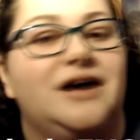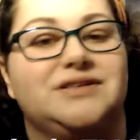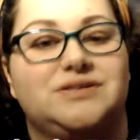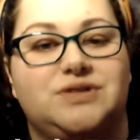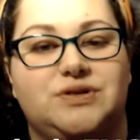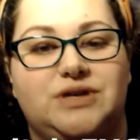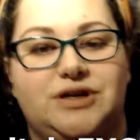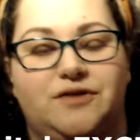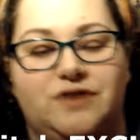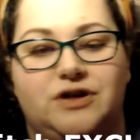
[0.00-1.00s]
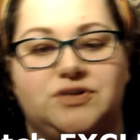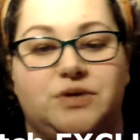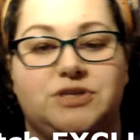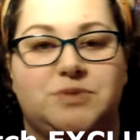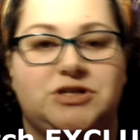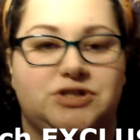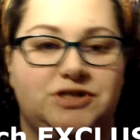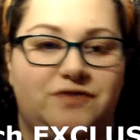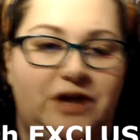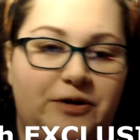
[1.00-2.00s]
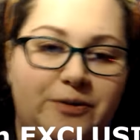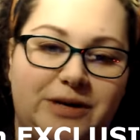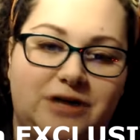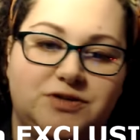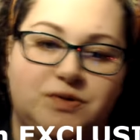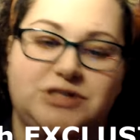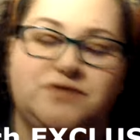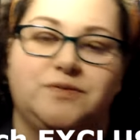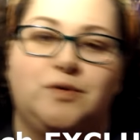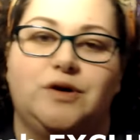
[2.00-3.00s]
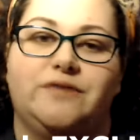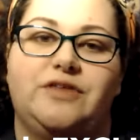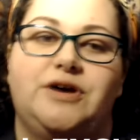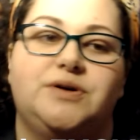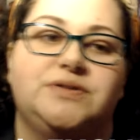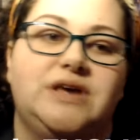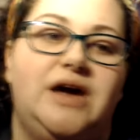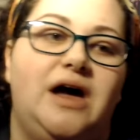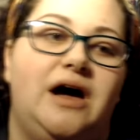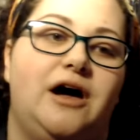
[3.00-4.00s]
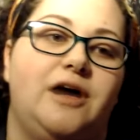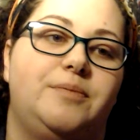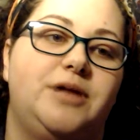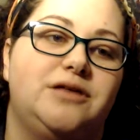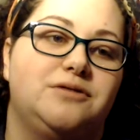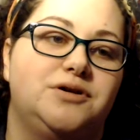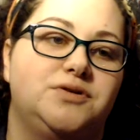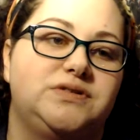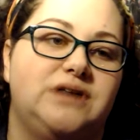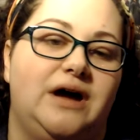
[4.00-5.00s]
So tune in over on Twitch. Make sure you're following me on Twitch for more of those playthroughs.